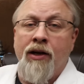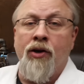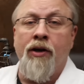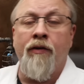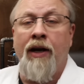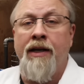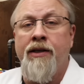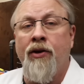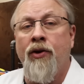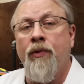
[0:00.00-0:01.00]
good for a
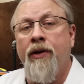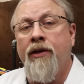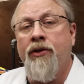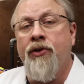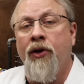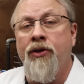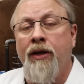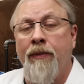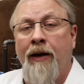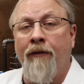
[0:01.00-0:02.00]
0 to 100 charge
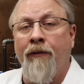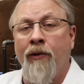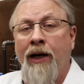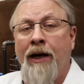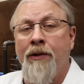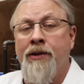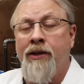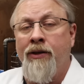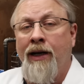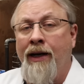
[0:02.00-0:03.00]
in about 4 hours
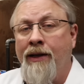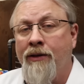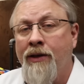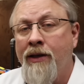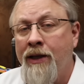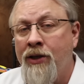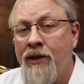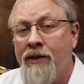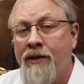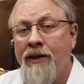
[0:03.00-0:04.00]
under ideal
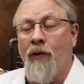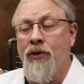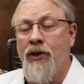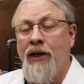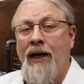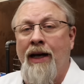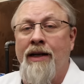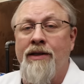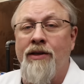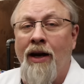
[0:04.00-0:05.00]
conditions. Fortunately, it
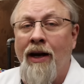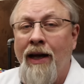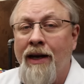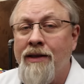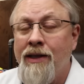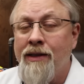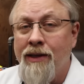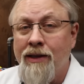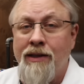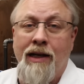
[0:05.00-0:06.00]
is not
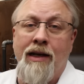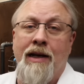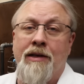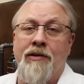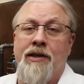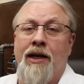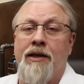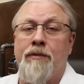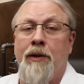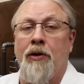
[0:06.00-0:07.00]
XT60 connectors like
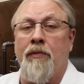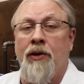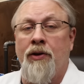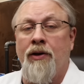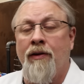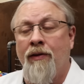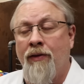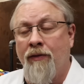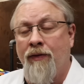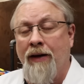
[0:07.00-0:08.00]
its bigger brother,
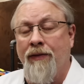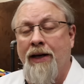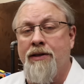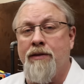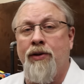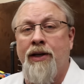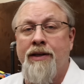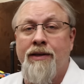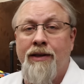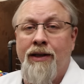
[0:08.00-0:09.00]
the 5000
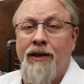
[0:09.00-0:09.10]
Plus,